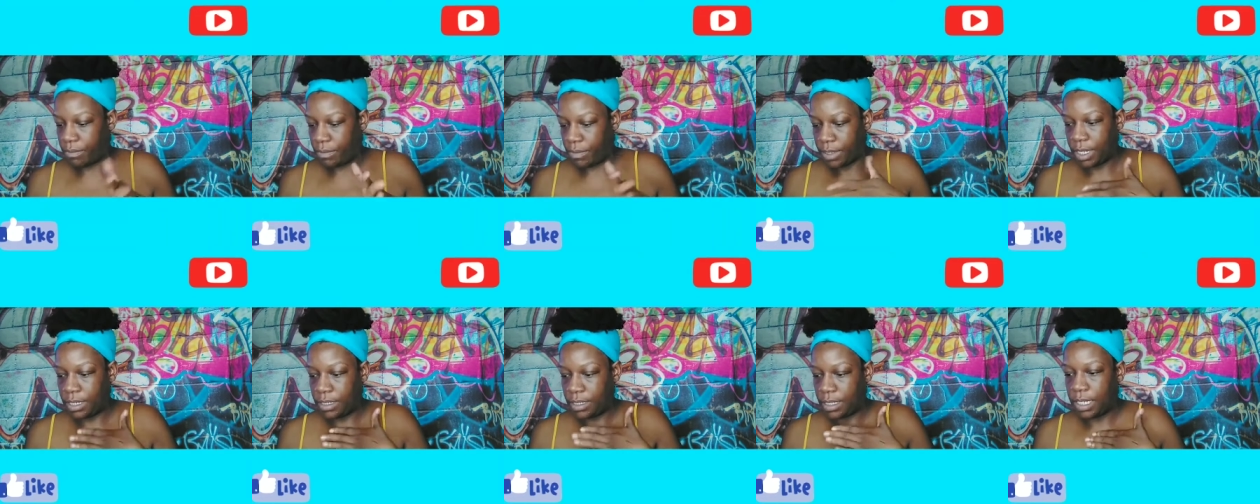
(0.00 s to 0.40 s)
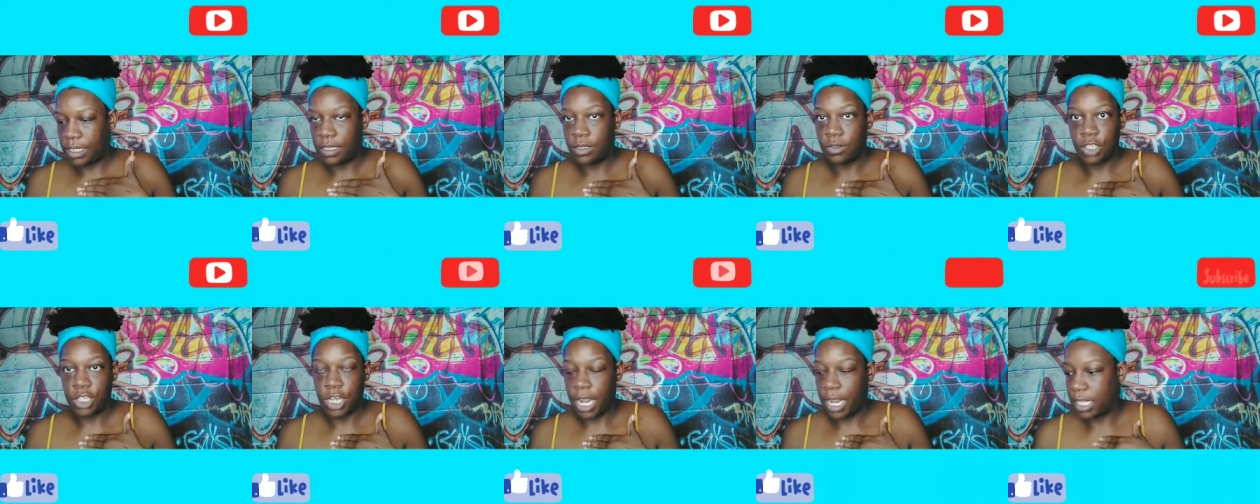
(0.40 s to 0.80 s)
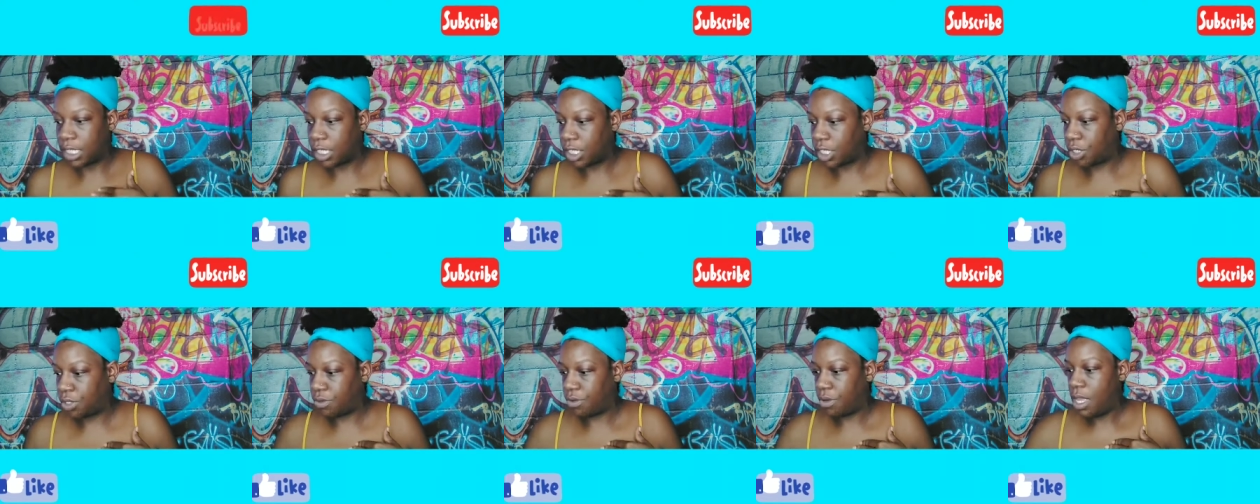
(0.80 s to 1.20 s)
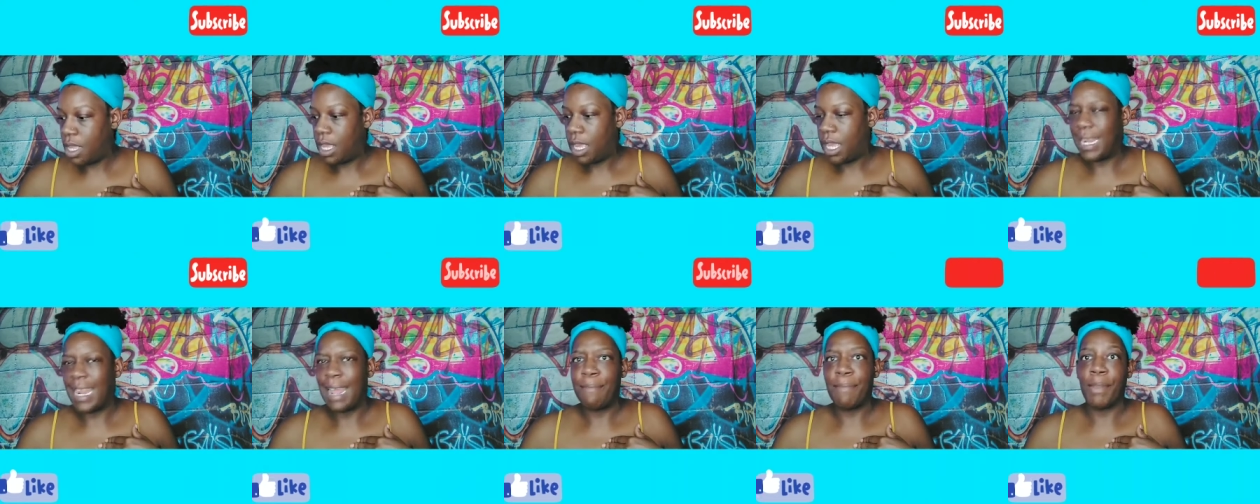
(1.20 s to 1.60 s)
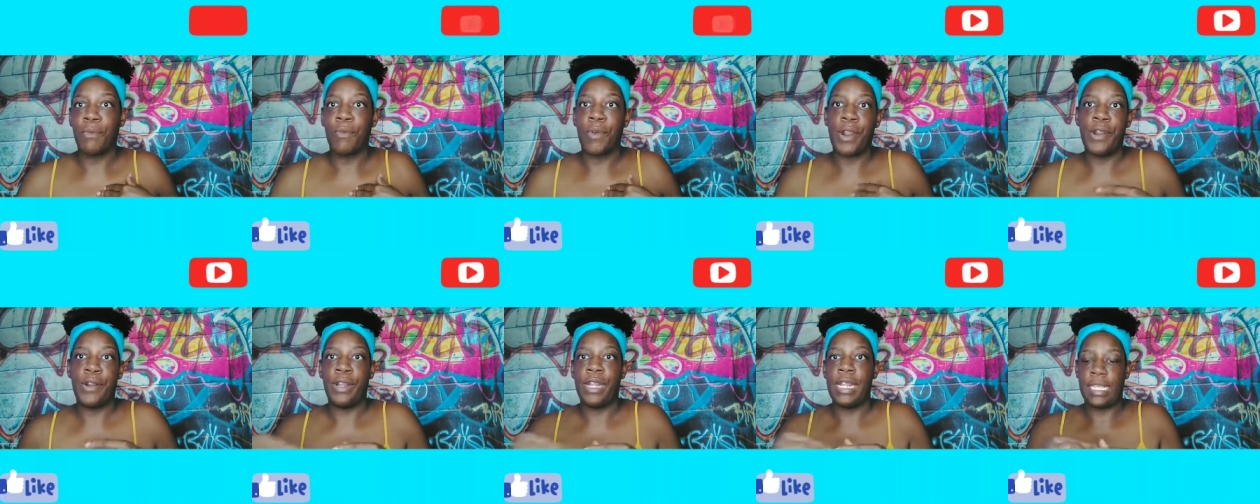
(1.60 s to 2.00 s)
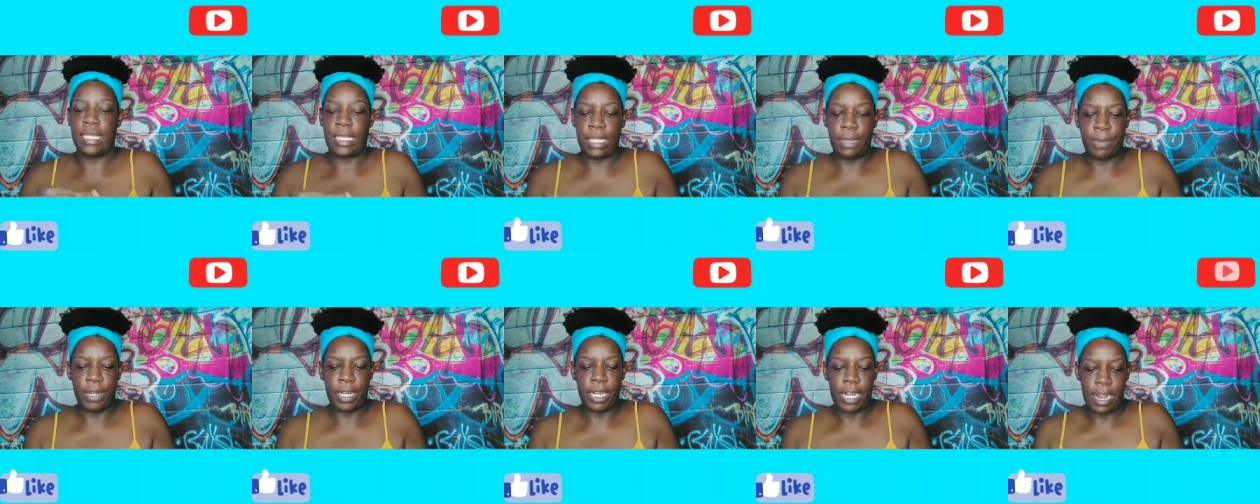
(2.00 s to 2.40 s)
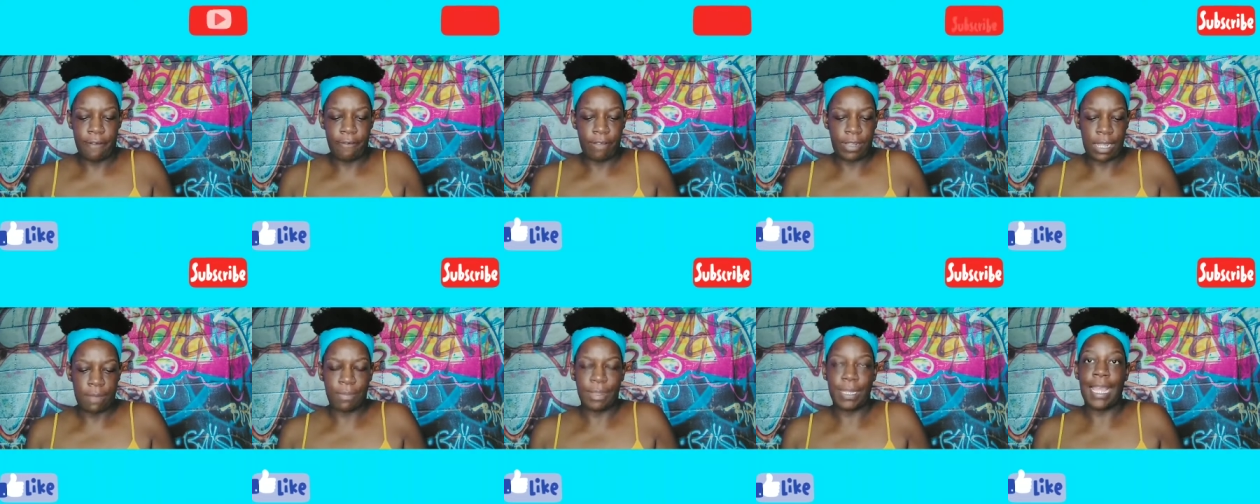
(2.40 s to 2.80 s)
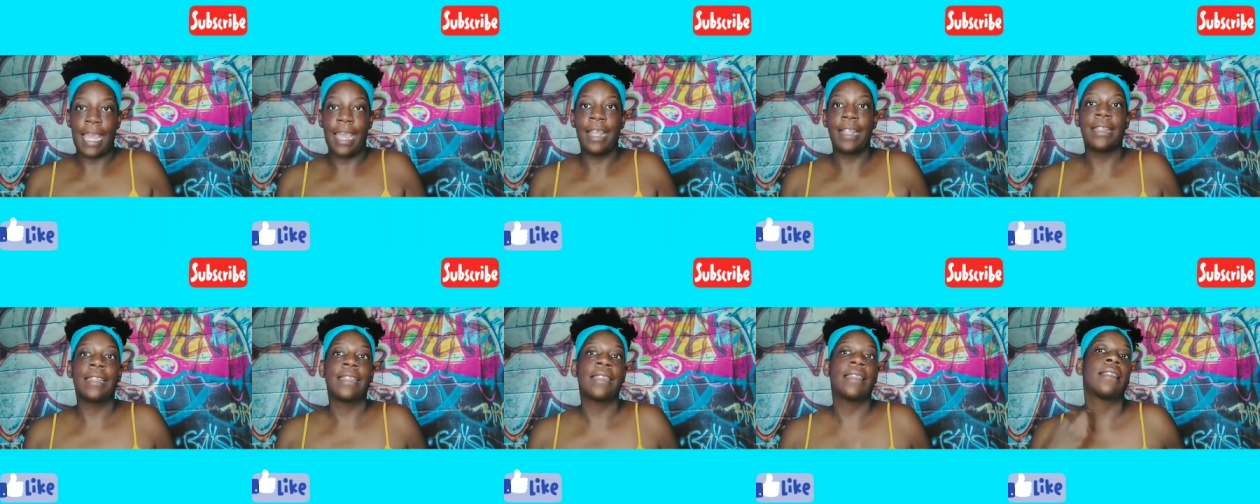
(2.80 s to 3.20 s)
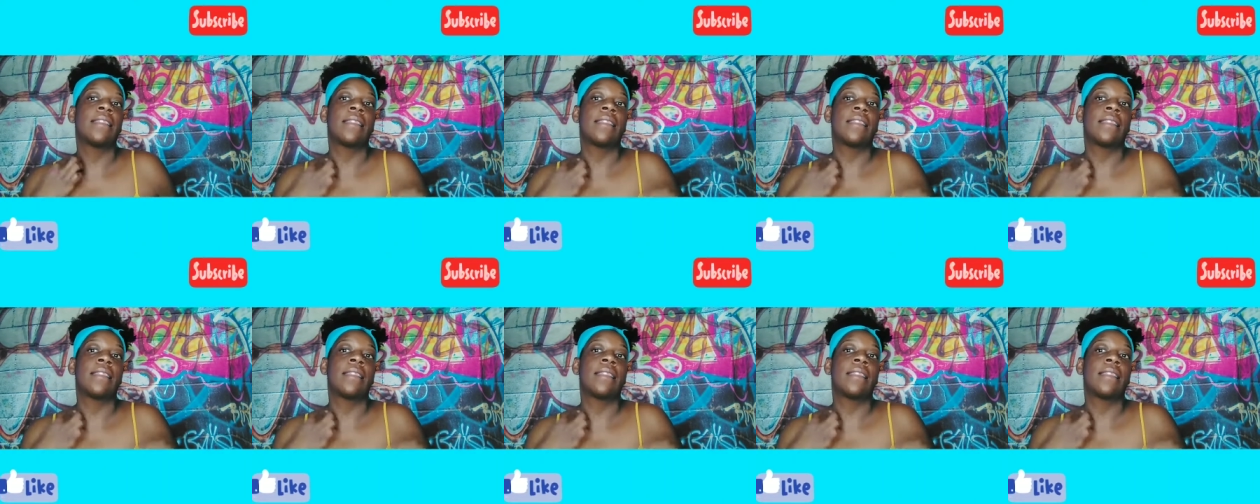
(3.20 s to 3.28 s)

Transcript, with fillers: They, they do chains too. And I've been wearing it, sleeping and everything, but that